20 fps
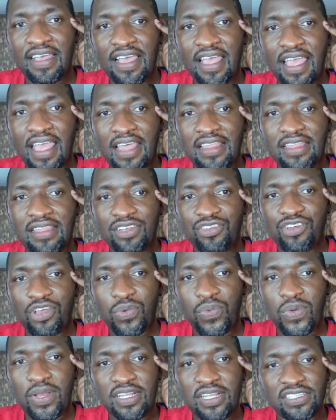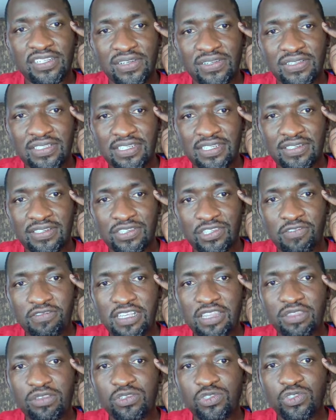and your queen is lost. So you've seen
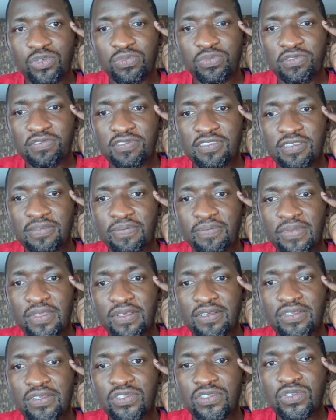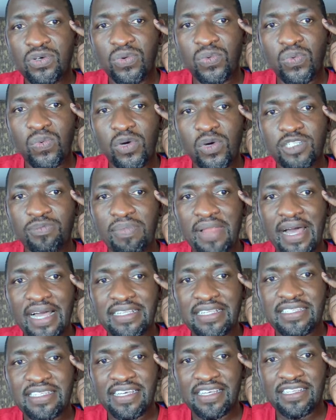those two moves. So what black
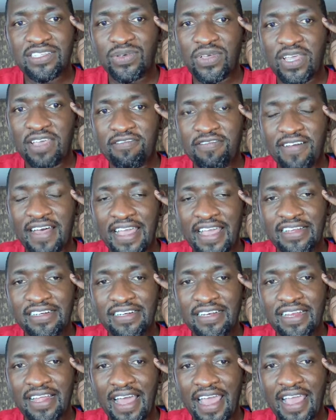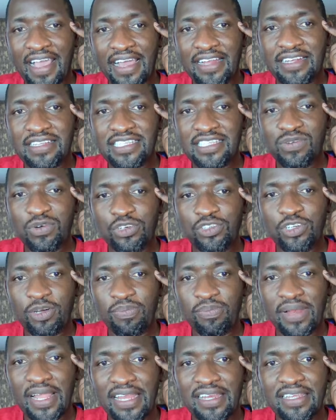says, okay, fine, I can see what you're
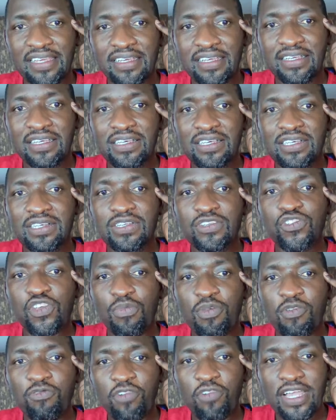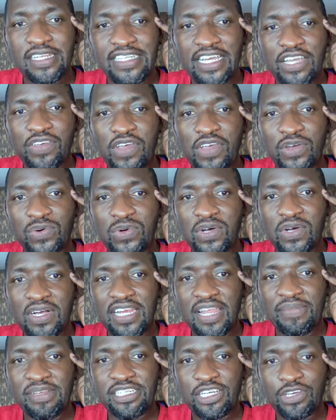planning. So before I take your rook, let
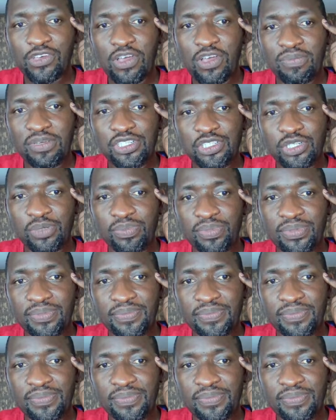me take your bishop.